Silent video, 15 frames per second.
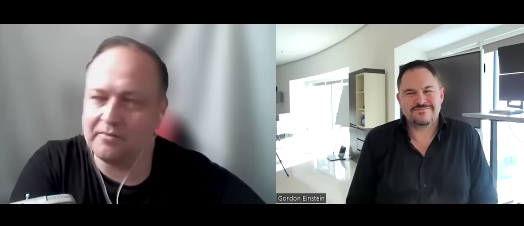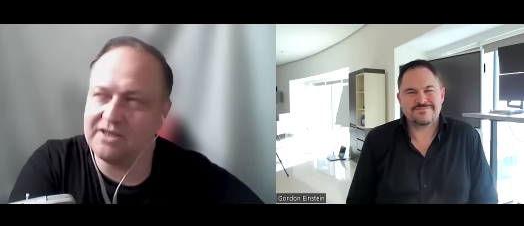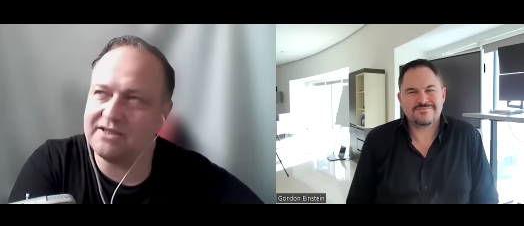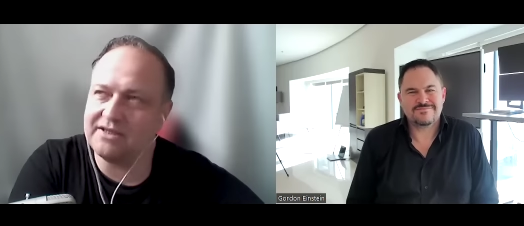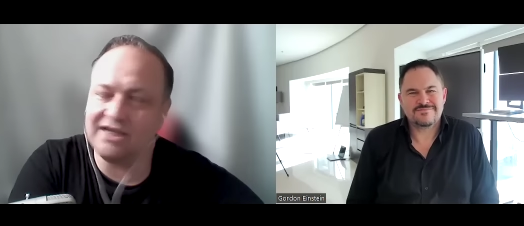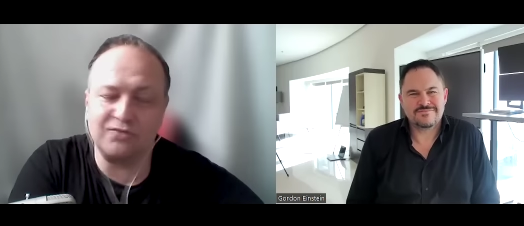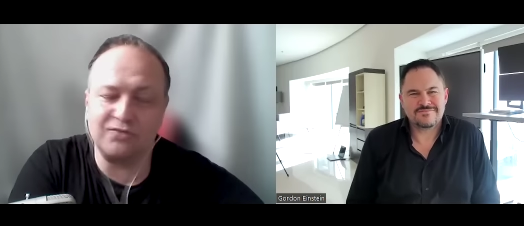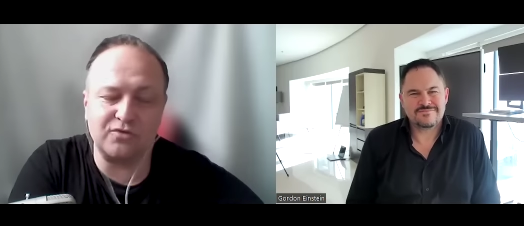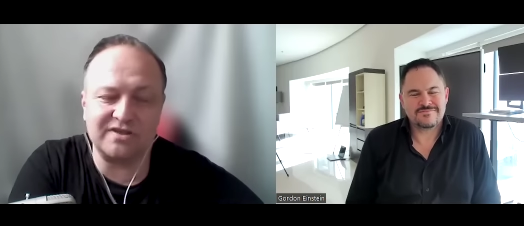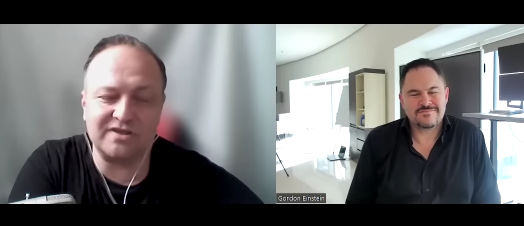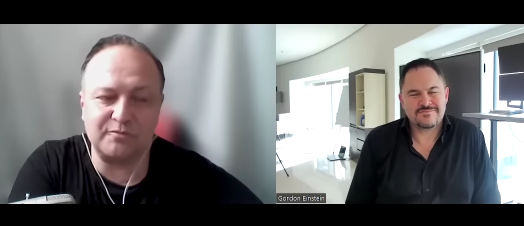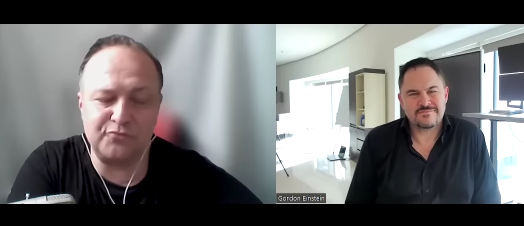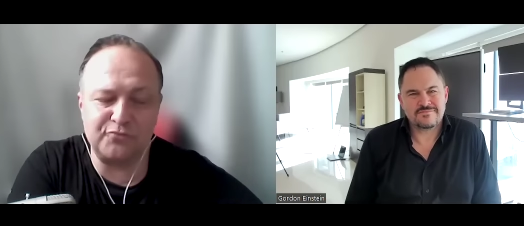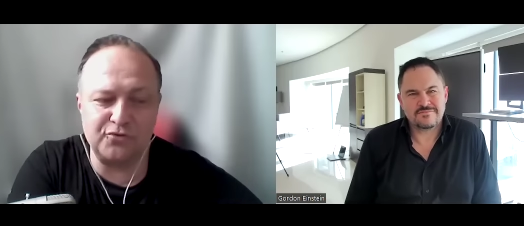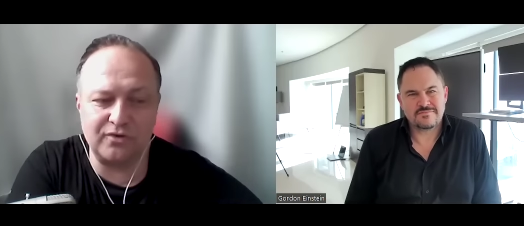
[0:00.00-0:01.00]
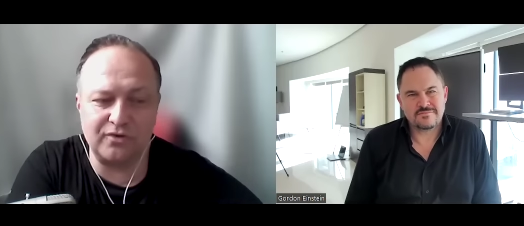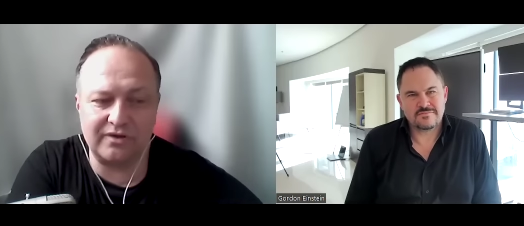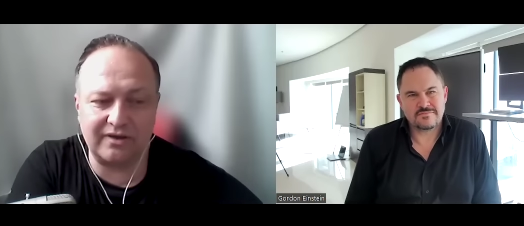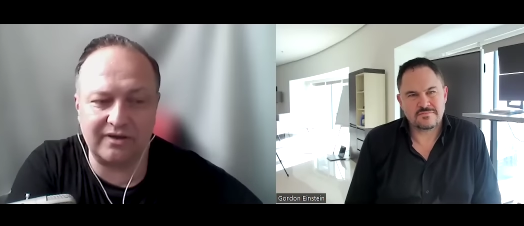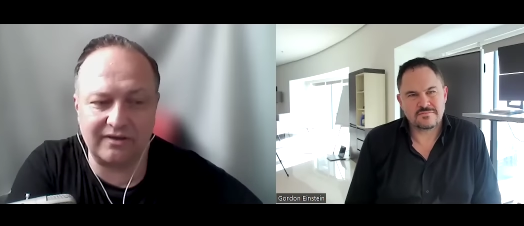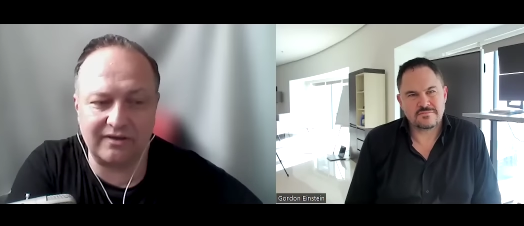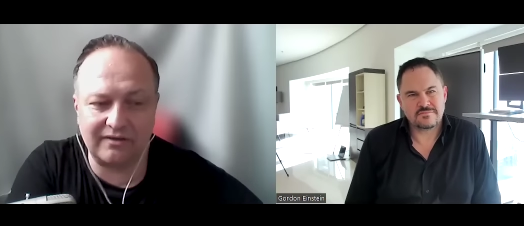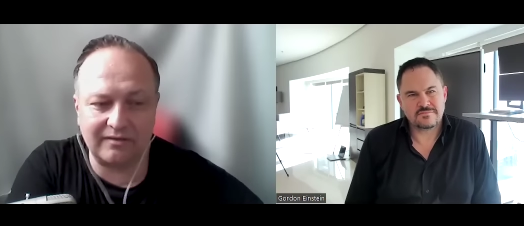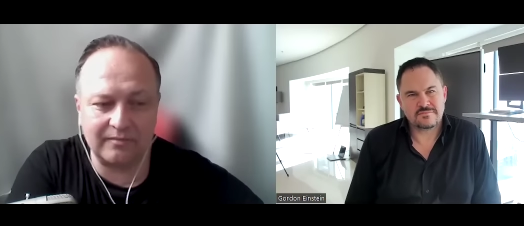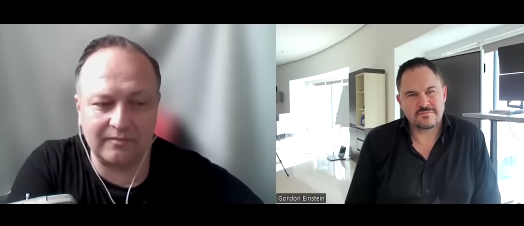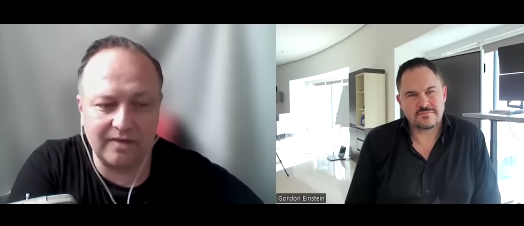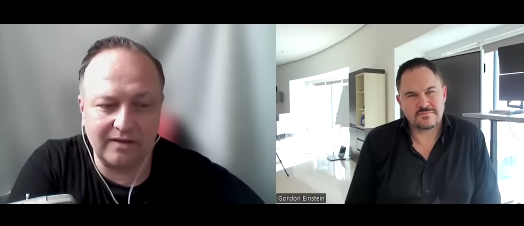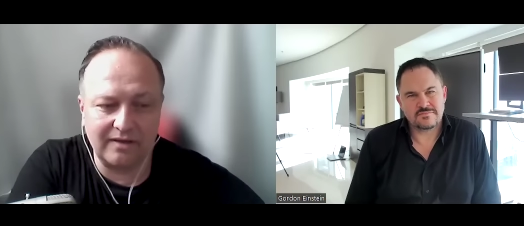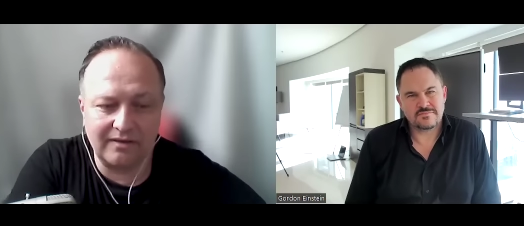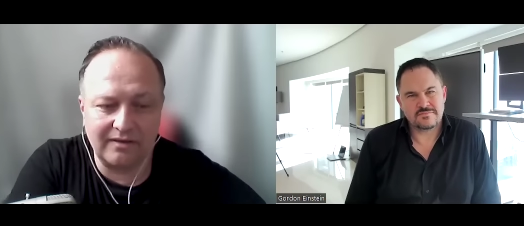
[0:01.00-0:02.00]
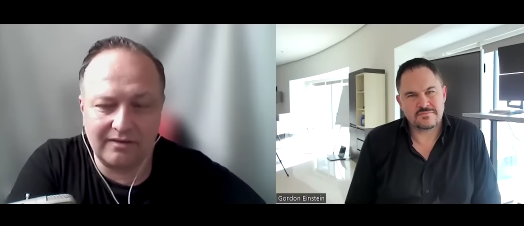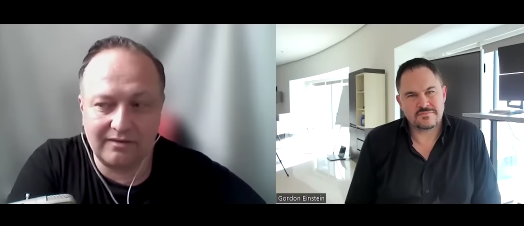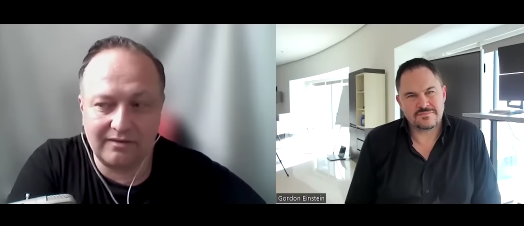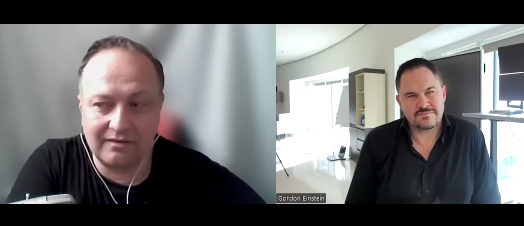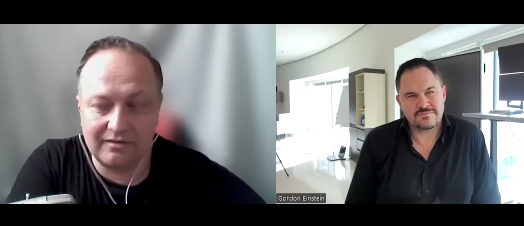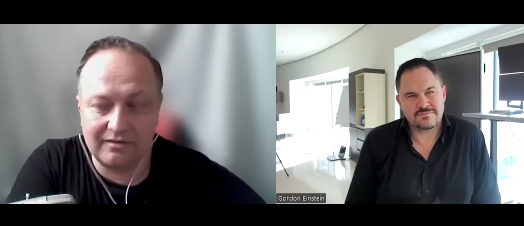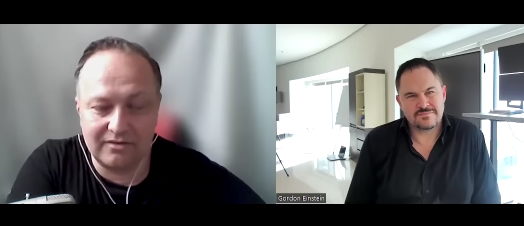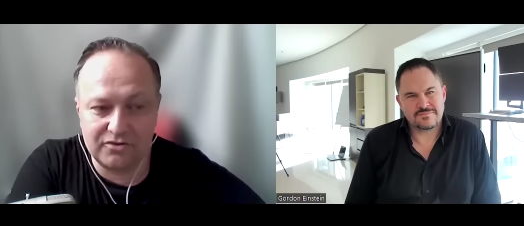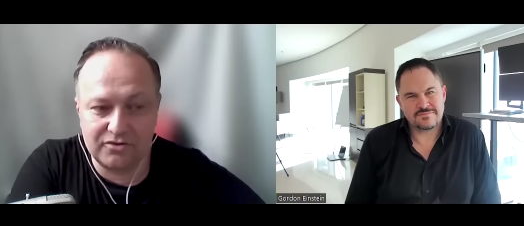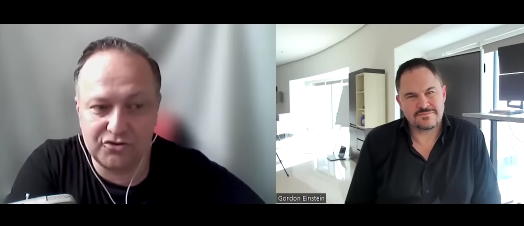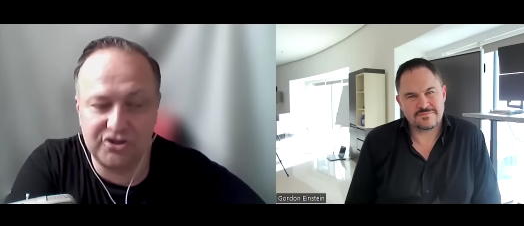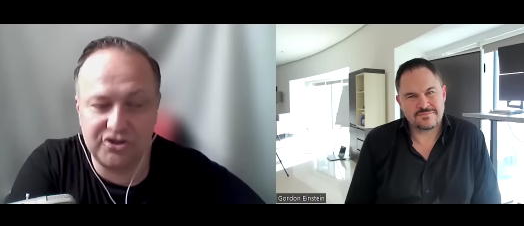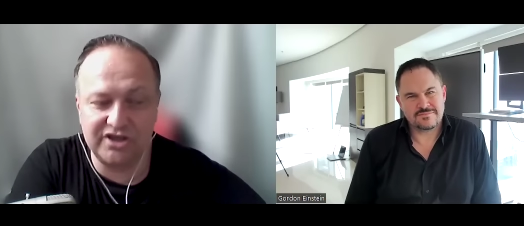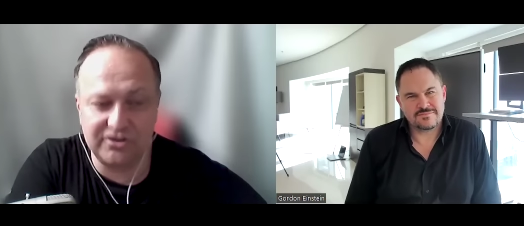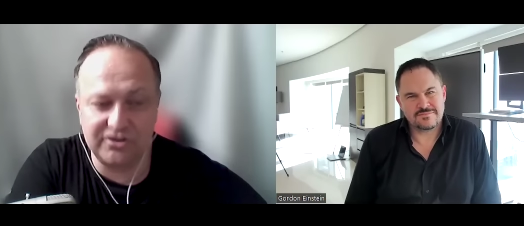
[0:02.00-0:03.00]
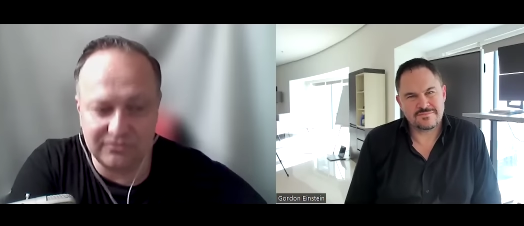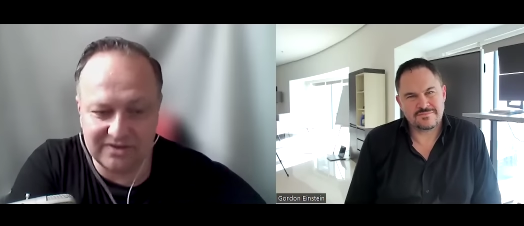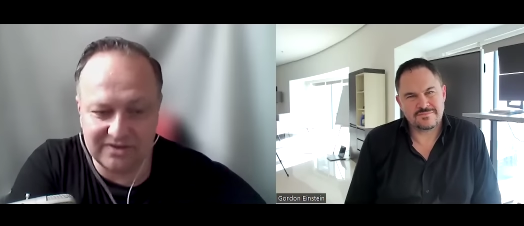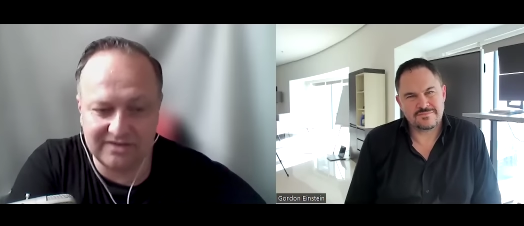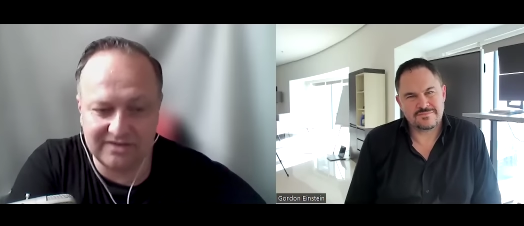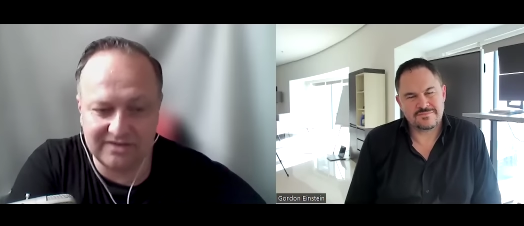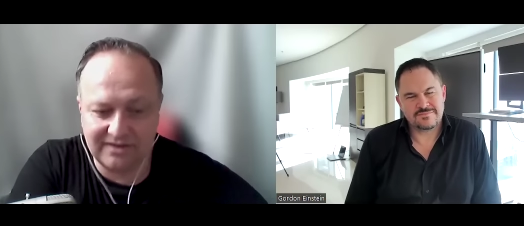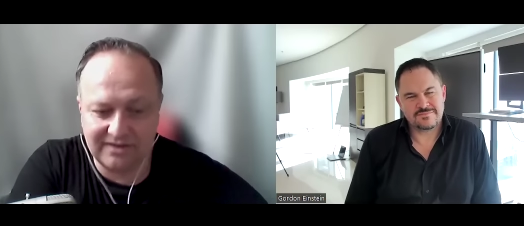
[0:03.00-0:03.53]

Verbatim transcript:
Speaker 1: it, it was a pure uh, uh, genius.